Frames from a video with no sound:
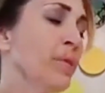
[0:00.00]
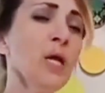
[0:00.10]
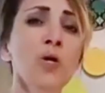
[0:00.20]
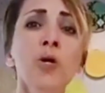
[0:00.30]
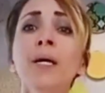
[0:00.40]

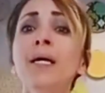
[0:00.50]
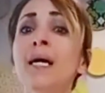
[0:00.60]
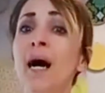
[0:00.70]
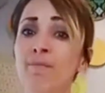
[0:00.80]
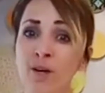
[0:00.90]
You're going to
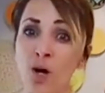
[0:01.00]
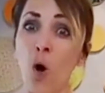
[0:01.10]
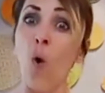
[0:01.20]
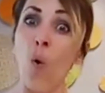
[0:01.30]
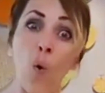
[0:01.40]
cover the
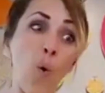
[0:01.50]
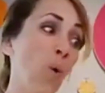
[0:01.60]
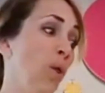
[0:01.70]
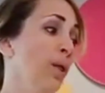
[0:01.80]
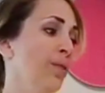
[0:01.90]

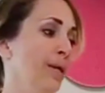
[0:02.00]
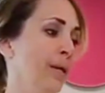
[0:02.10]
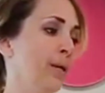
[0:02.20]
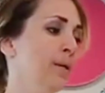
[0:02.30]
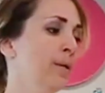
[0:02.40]
whole
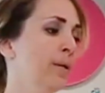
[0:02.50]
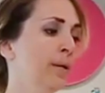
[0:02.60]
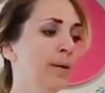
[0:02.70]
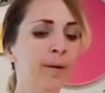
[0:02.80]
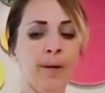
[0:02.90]
thing,
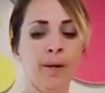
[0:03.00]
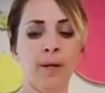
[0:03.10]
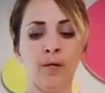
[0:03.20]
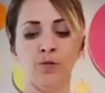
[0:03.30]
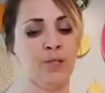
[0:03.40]

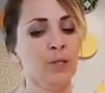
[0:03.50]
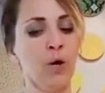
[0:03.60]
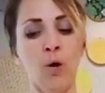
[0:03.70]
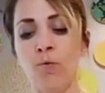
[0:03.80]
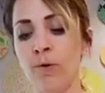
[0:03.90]
just
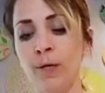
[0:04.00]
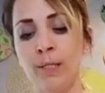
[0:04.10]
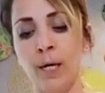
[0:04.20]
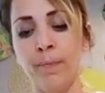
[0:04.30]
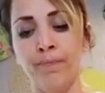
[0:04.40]
over the
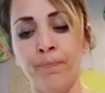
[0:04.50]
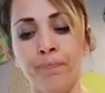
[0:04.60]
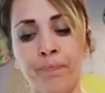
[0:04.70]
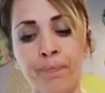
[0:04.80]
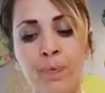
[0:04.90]
top.
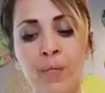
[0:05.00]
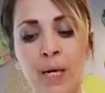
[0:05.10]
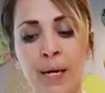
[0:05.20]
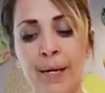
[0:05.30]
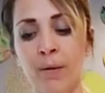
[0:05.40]

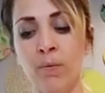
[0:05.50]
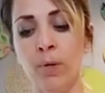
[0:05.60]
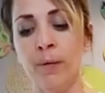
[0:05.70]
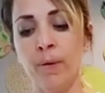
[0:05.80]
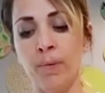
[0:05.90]
And it will
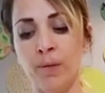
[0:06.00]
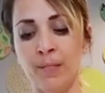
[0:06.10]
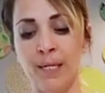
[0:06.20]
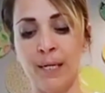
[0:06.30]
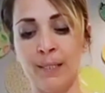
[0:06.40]
give a
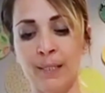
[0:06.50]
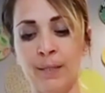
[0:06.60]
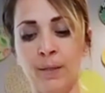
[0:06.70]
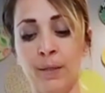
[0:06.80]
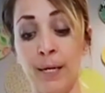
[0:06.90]
protected
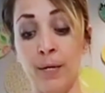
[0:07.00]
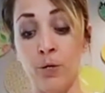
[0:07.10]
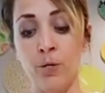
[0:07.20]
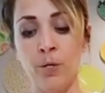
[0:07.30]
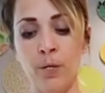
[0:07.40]

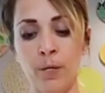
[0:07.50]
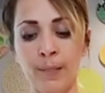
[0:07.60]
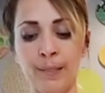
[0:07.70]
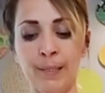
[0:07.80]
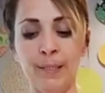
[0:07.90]
layer
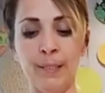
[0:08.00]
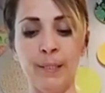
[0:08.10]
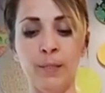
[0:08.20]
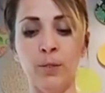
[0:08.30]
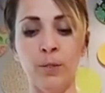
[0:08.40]
and
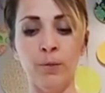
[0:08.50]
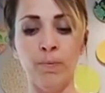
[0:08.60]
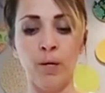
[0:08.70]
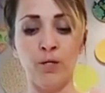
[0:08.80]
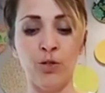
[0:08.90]
seal your
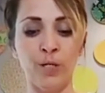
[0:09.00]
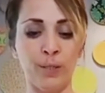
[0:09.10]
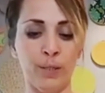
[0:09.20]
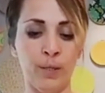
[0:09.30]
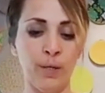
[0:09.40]

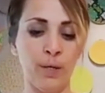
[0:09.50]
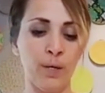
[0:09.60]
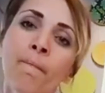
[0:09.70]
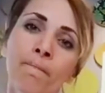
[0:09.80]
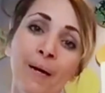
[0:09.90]
project.
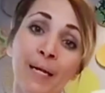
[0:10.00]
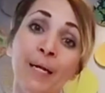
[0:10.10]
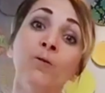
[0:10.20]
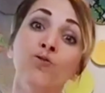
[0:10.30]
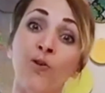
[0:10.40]
But
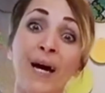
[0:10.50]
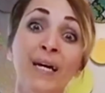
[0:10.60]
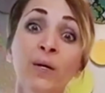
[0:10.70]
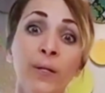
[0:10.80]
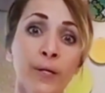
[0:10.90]
it'll dry
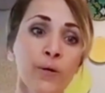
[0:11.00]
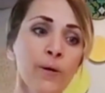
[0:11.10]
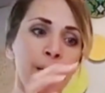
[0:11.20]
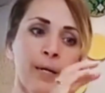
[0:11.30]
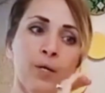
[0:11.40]
clear,
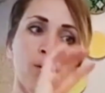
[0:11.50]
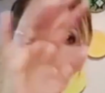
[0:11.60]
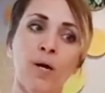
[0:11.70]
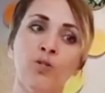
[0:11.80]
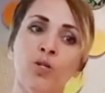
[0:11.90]
and then your
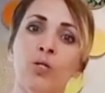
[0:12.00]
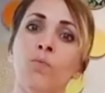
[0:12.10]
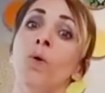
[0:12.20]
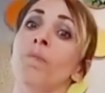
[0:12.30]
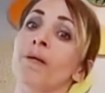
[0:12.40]
project
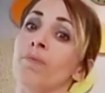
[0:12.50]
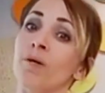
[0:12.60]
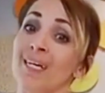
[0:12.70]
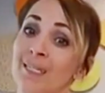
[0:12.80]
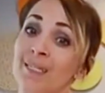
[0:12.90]
will be
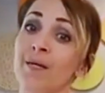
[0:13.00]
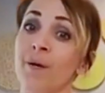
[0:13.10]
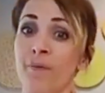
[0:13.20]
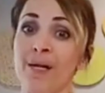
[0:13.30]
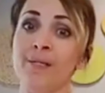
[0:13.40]
protected
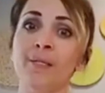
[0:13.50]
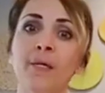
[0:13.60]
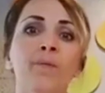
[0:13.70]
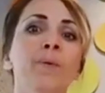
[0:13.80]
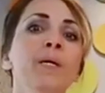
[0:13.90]
and ready to go.